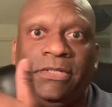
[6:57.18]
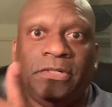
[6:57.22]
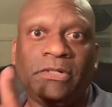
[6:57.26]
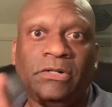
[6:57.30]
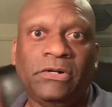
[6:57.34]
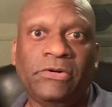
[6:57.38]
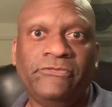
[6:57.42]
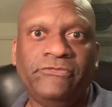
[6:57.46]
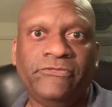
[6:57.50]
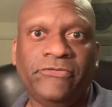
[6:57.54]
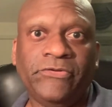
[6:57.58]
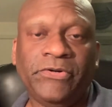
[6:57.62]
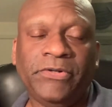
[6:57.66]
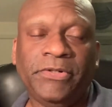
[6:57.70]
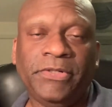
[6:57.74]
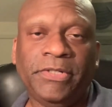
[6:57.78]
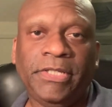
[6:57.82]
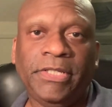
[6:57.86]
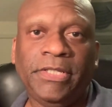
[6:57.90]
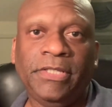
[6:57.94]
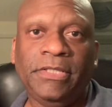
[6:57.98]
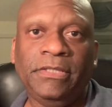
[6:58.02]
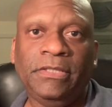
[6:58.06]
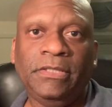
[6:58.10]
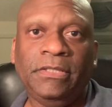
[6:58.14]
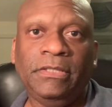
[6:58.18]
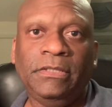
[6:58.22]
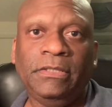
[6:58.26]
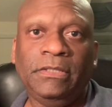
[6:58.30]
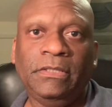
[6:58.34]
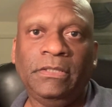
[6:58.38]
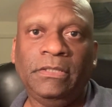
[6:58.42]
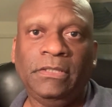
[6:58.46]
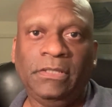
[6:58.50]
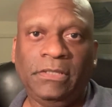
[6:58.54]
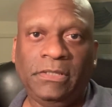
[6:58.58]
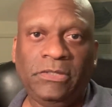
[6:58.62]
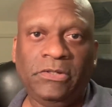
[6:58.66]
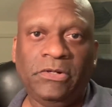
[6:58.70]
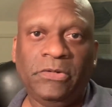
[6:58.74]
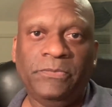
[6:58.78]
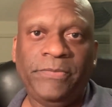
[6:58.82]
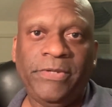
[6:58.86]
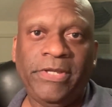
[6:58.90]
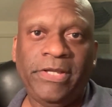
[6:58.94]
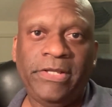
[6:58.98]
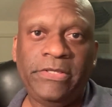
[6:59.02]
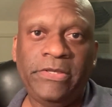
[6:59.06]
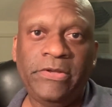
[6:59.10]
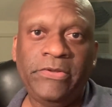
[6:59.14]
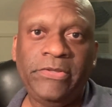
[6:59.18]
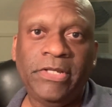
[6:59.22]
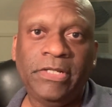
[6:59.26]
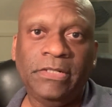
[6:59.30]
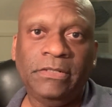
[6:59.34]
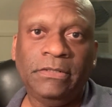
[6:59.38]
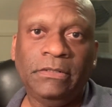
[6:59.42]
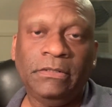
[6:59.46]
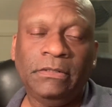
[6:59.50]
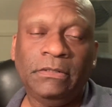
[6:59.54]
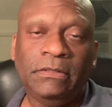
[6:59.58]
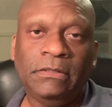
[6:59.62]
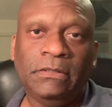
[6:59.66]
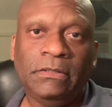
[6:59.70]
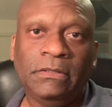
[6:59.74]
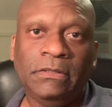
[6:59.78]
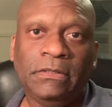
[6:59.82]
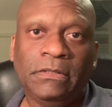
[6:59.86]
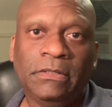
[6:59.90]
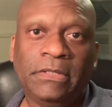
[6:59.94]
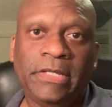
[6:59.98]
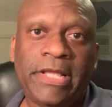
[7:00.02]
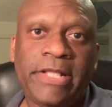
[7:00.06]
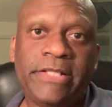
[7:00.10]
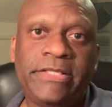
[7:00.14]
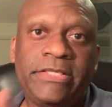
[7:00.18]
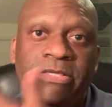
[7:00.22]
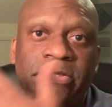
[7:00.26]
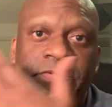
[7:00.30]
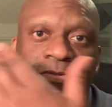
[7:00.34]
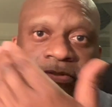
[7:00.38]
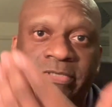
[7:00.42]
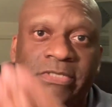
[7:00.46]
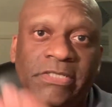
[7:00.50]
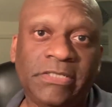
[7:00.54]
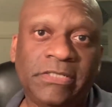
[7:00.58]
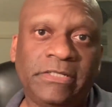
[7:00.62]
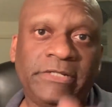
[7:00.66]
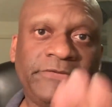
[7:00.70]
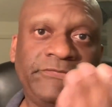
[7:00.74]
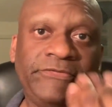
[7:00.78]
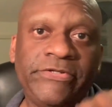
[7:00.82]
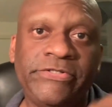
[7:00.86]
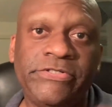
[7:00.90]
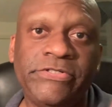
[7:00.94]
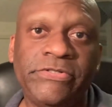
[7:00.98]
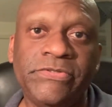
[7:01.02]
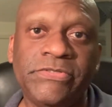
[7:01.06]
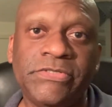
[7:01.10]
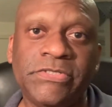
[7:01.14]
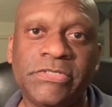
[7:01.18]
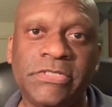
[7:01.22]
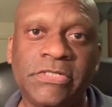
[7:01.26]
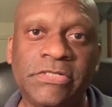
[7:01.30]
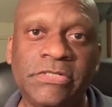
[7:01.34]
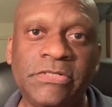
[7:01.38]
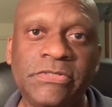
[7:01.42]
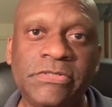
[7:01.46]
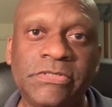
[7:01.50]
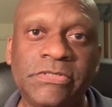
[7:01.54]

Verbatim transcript: over in the European Union and use it if he chooses to do